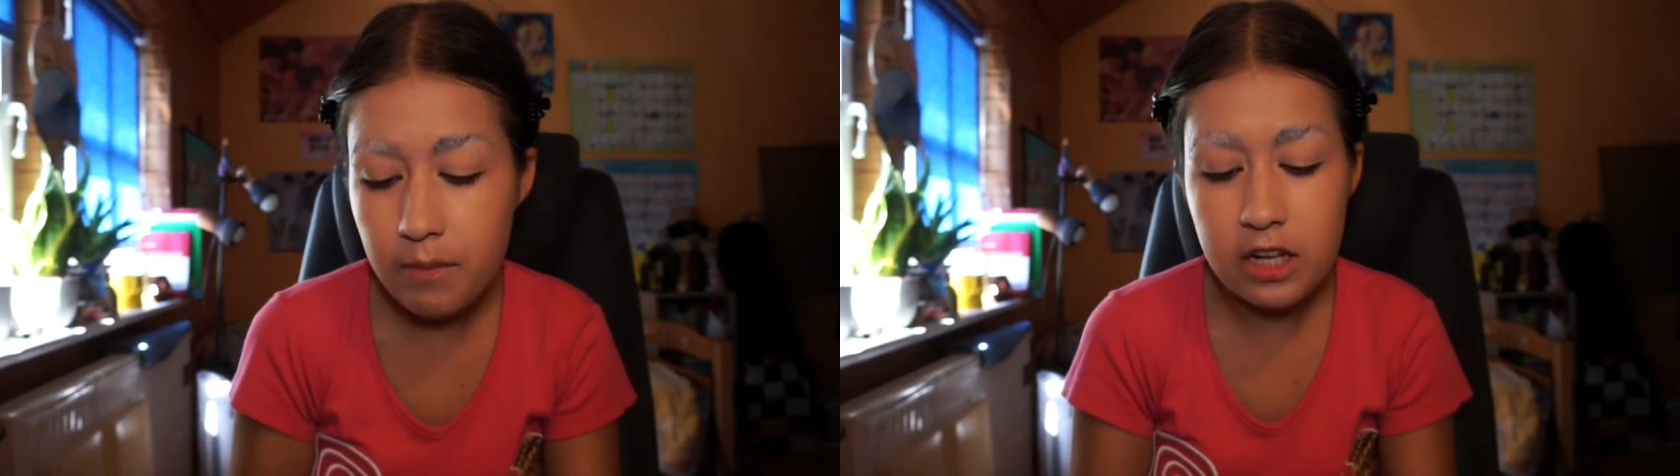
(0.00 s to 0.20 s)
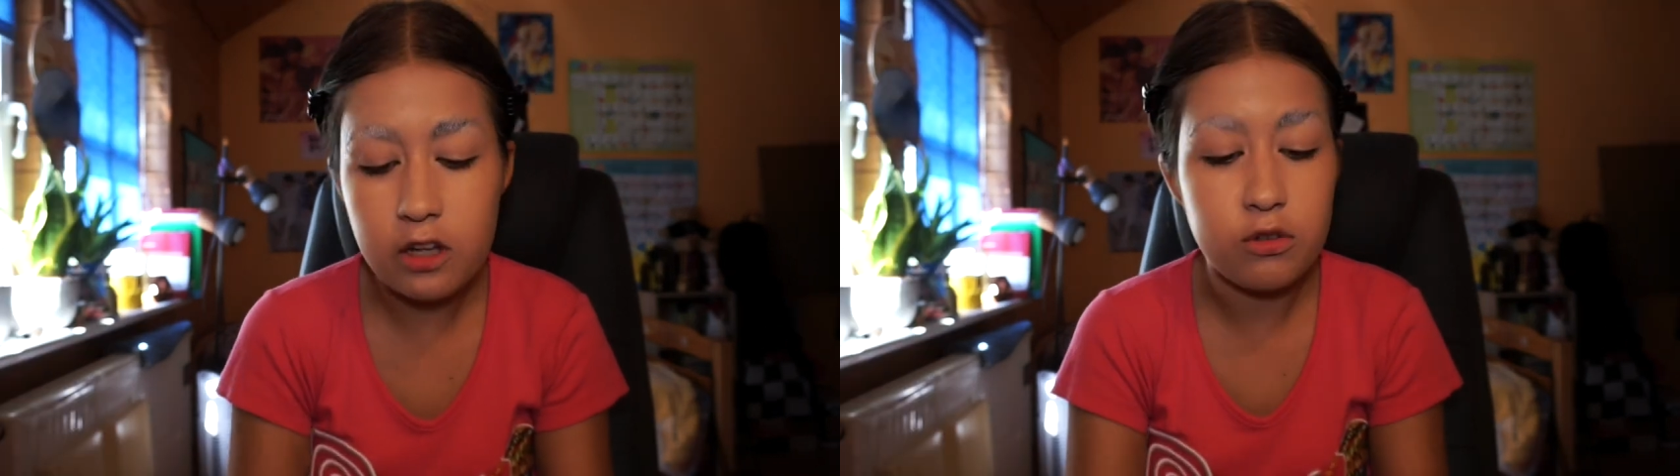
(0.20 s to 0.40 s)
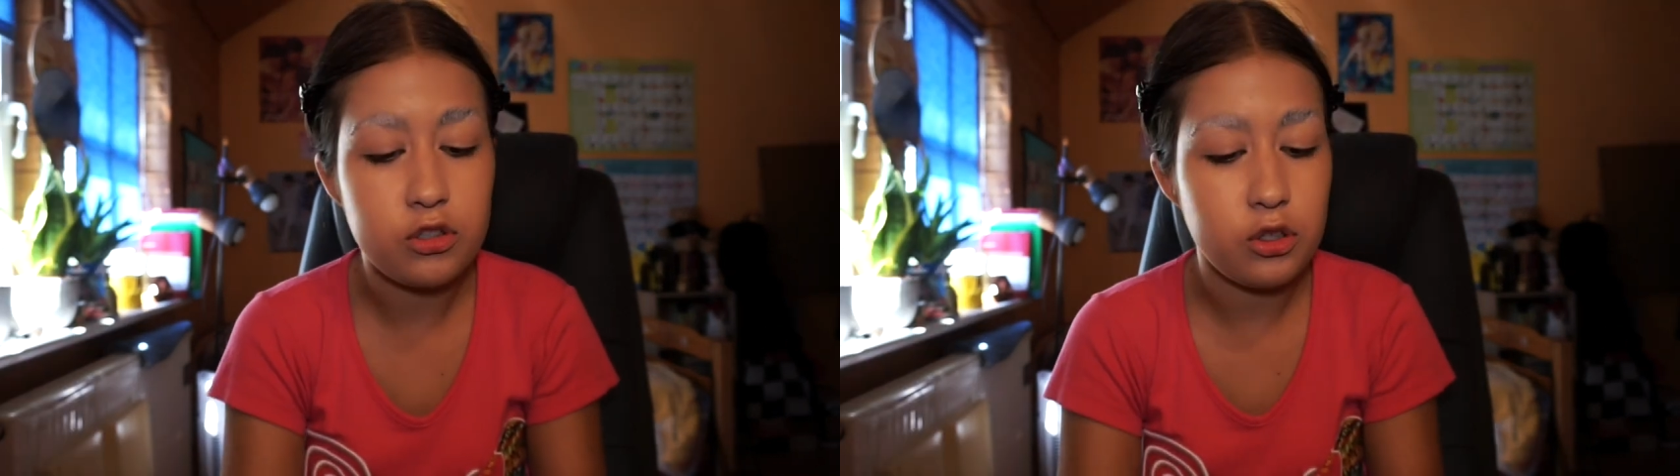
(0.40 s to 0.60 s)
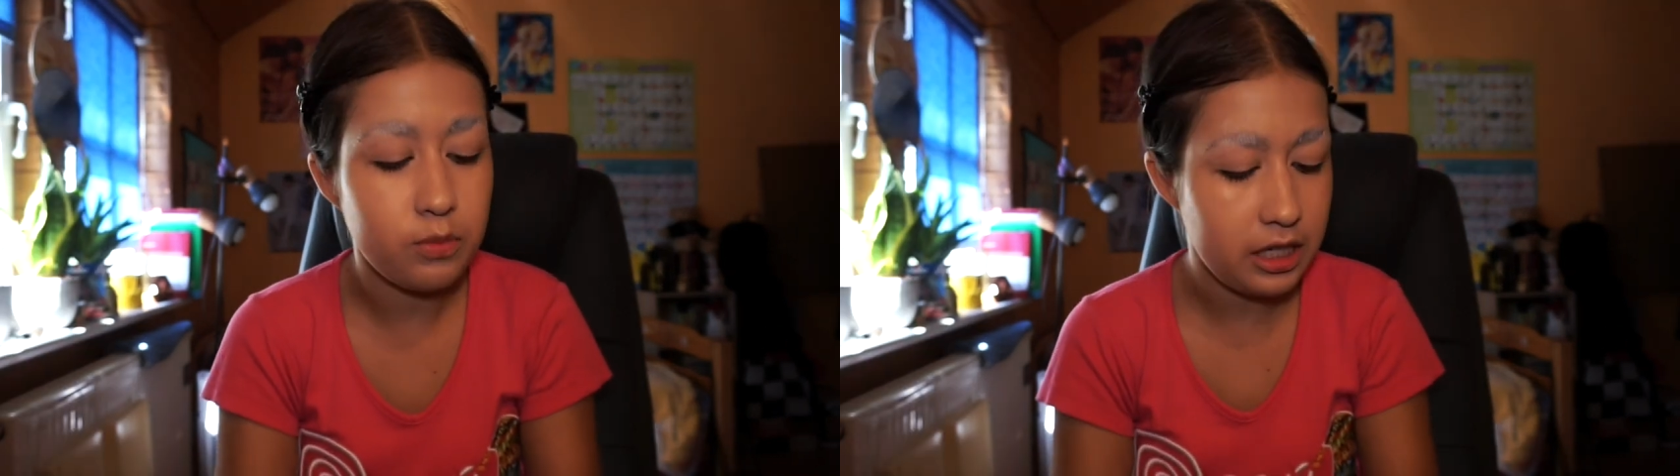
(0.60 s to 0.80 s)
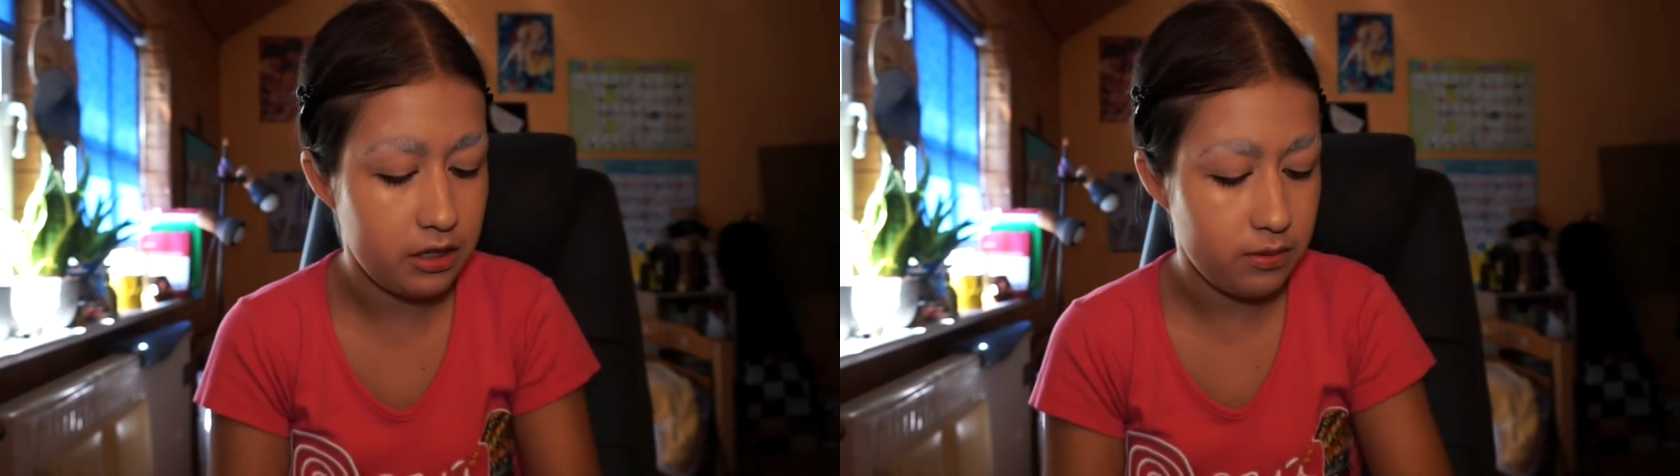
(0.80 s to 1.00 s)
I mean, who's
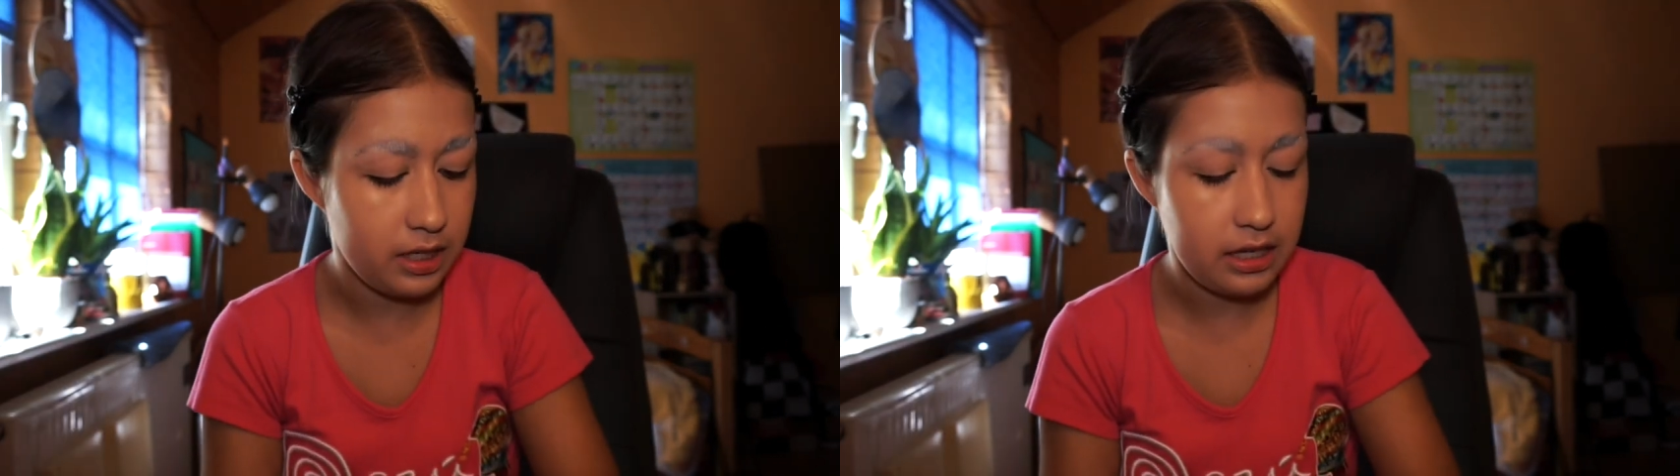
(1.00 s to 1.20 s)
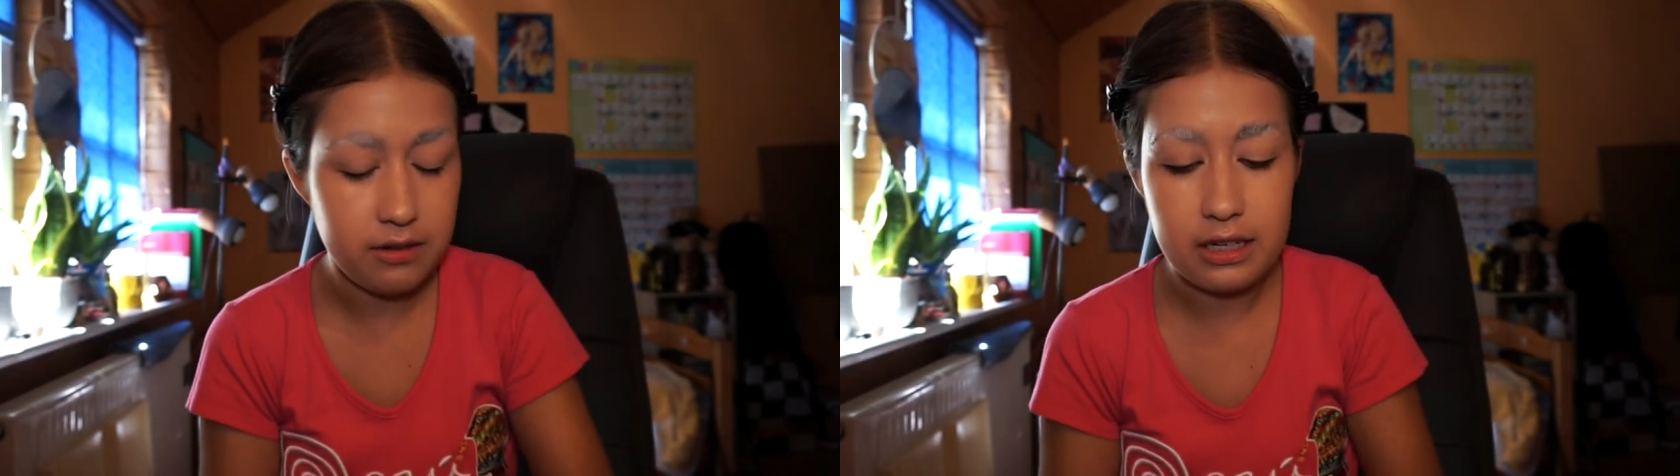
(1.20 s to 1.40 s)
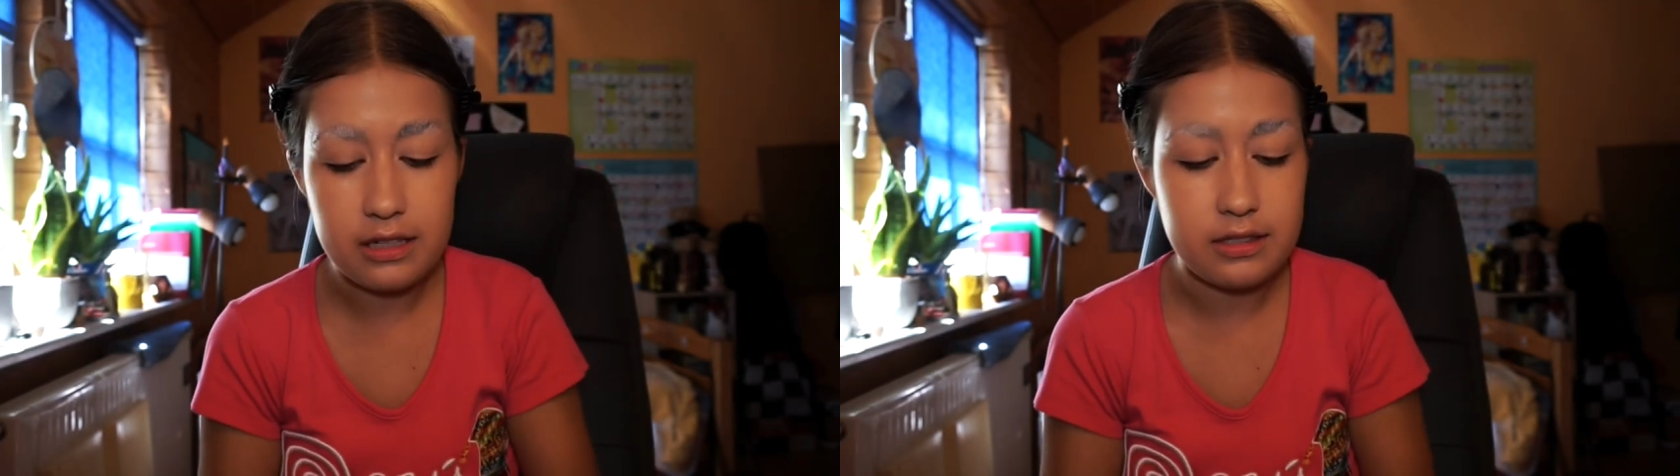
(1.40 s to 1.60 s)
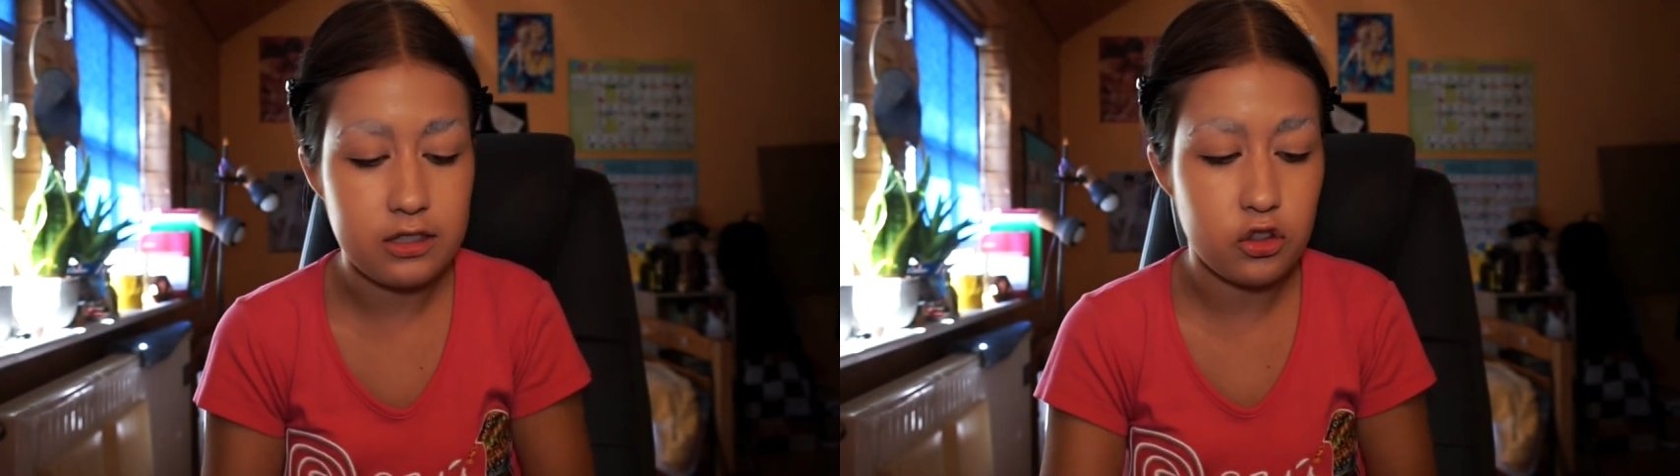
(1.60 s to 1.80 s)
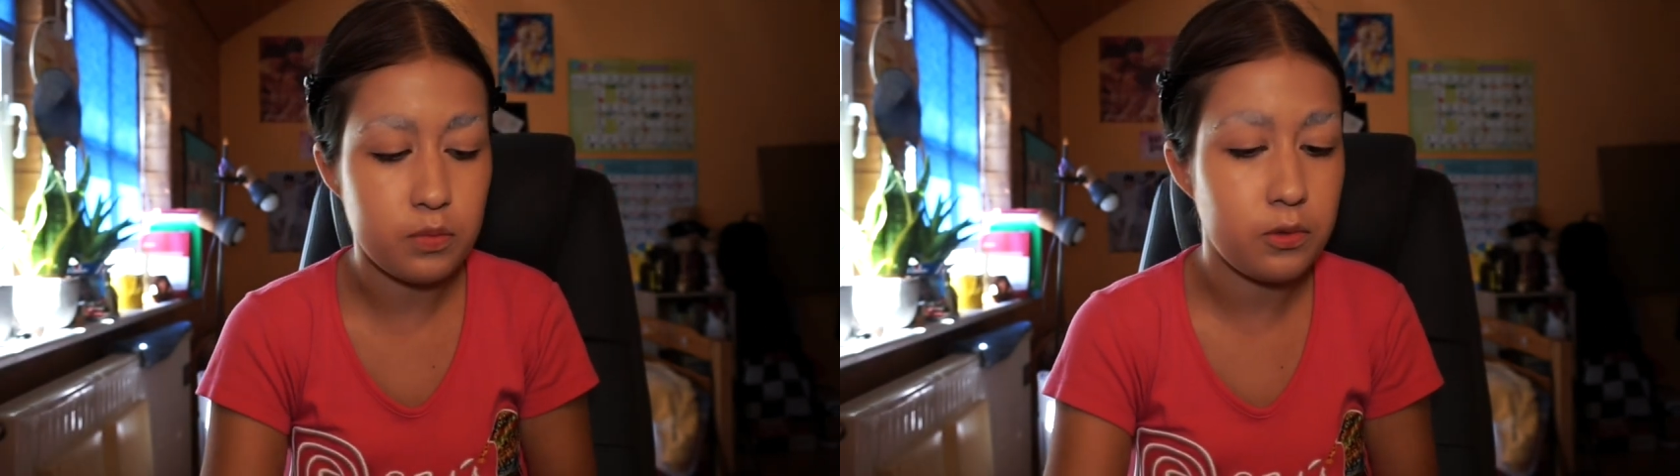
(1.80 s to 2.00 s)
human anyway nowadays?
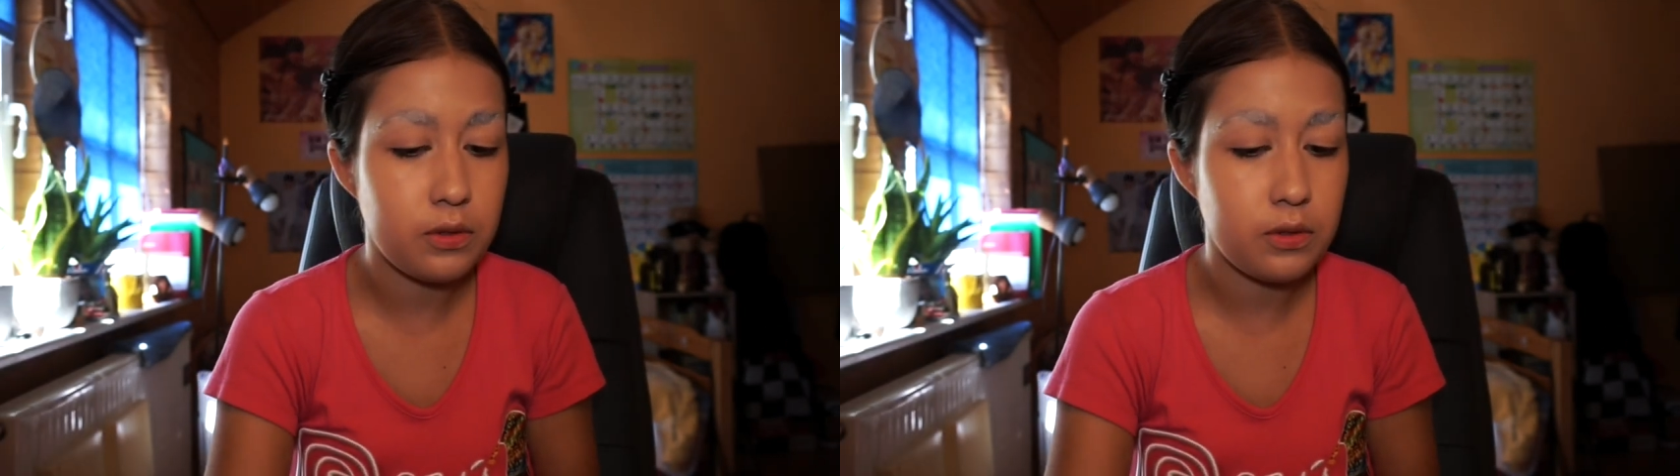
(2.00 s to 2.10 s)
That's just